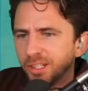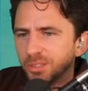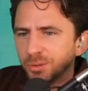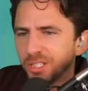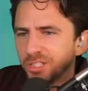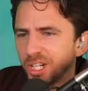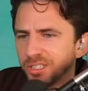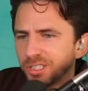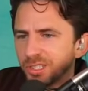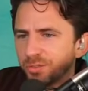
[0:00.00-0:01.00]
Someone said
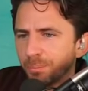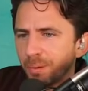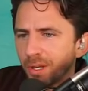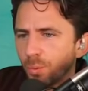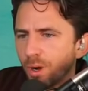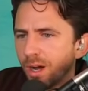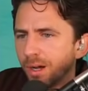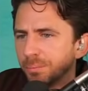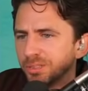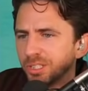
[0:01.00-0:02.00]
justice for
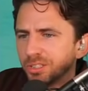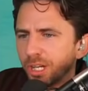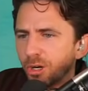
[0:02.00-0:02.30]
Benoit, but seriously,